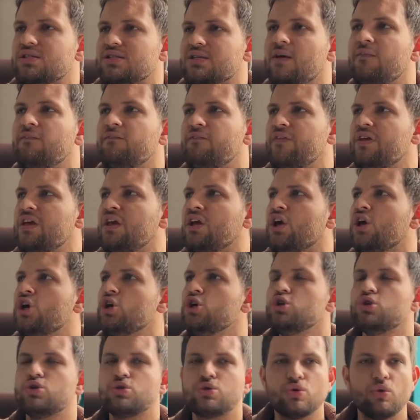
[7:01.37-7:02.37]
something
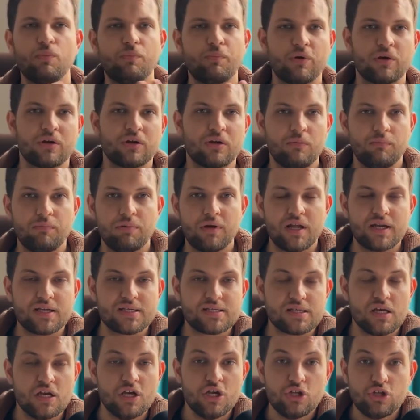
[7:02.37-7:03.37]
super
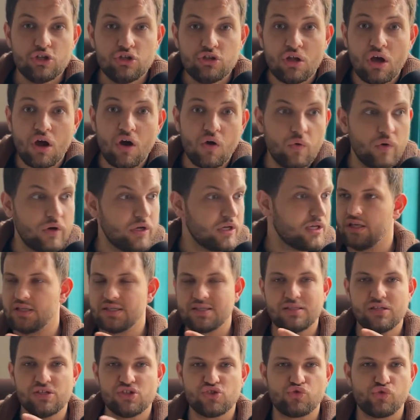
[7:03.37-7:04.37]
complex. No, it's
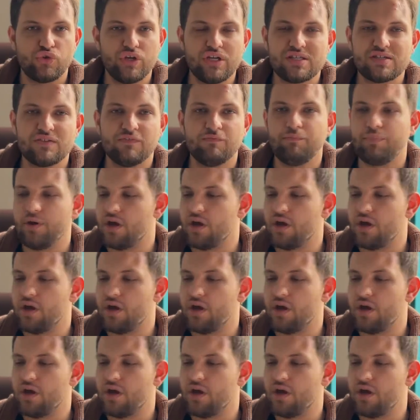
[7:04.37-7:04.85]
the streets of